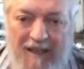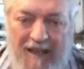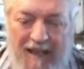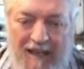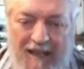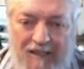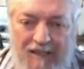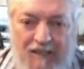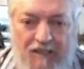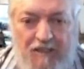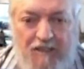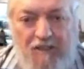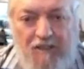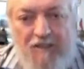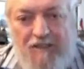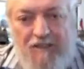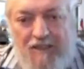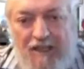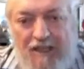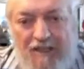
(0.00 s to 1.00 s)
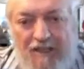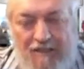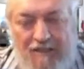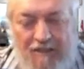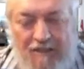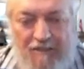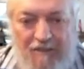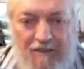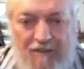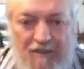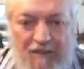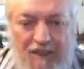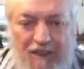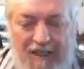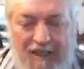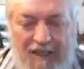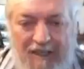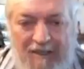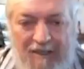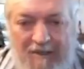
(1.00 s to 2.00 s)
And she turned south into the thing.
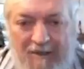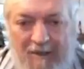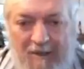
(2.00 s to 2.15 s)
And